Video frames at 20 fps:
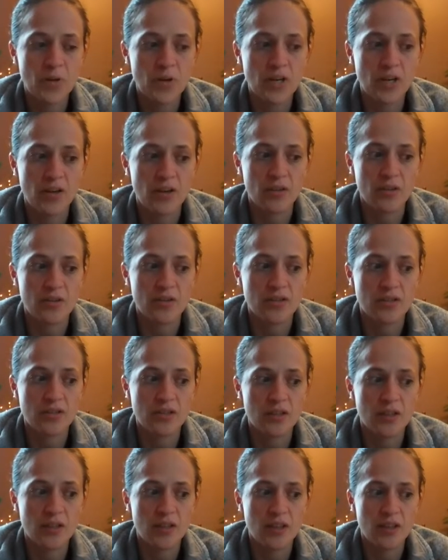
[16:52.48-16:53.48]
What
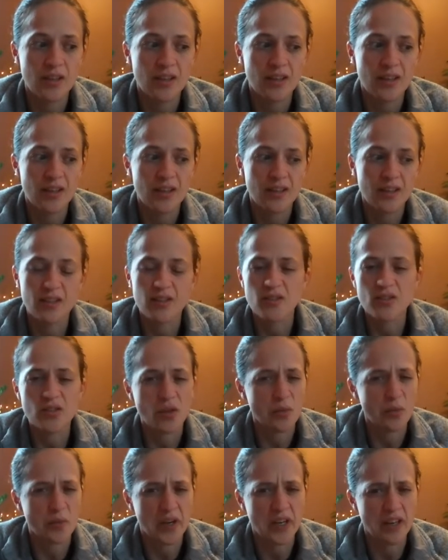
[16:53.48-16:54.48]
else? There's
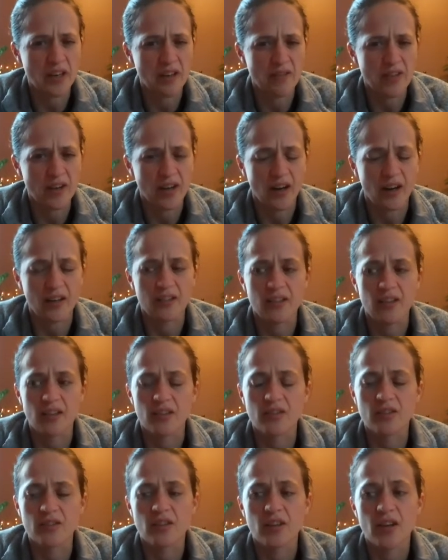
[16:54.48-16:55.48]
so many different kinds.
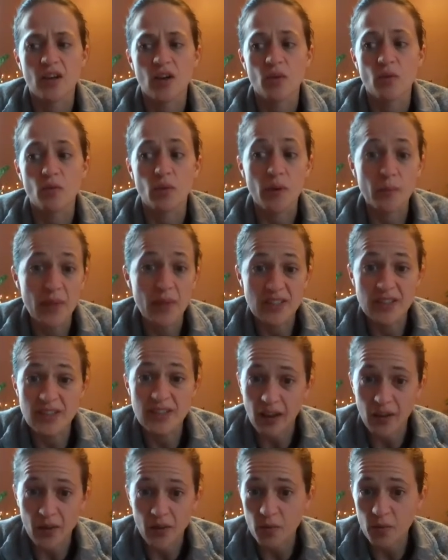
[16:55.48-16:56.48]
There's women's
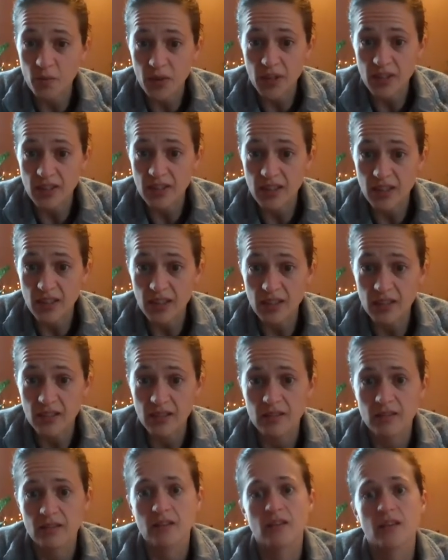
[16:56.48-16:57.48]
health PT
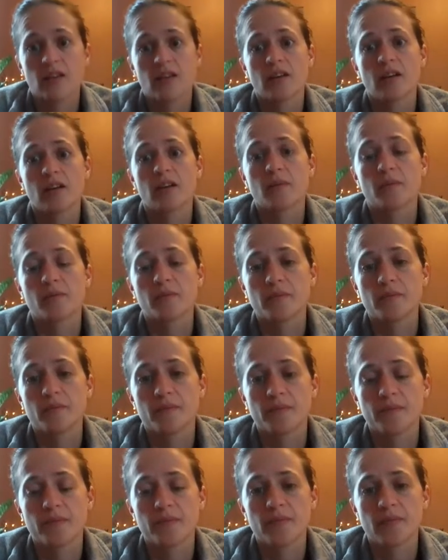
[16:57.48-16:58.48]
um,
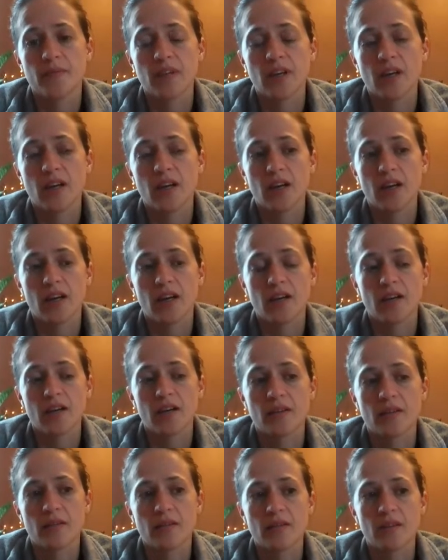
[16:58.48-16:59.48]

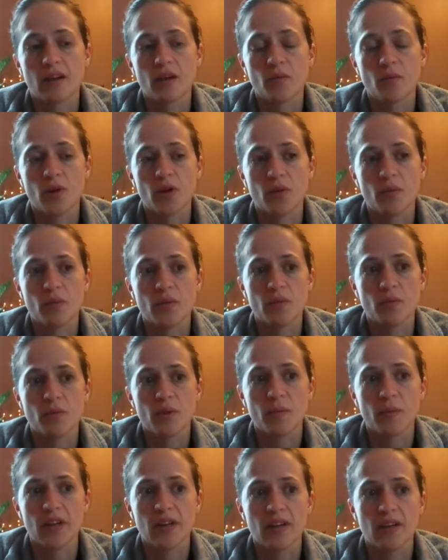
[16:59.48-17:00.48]
that work with
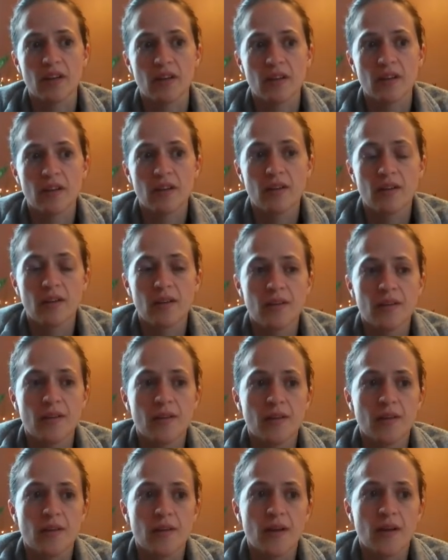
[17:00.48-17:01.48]
women
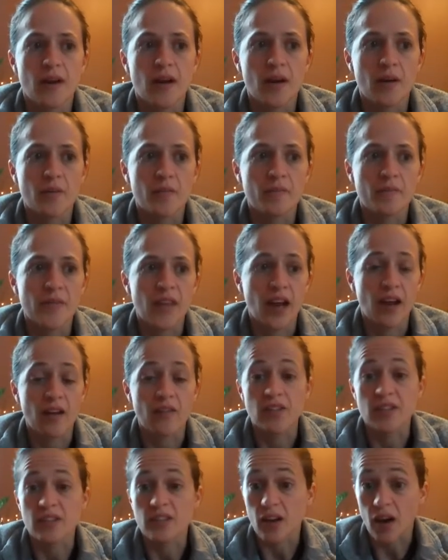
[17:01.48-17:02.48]
that
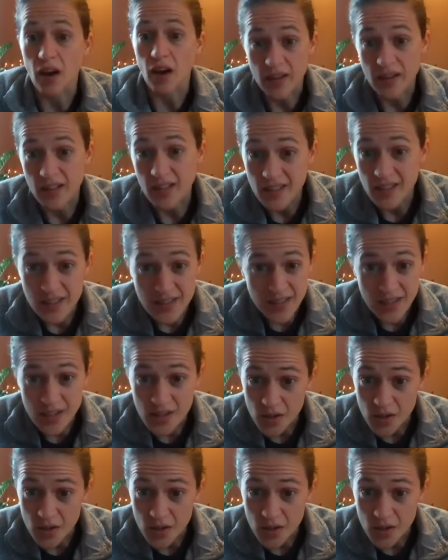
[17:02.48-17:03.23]
have incontinence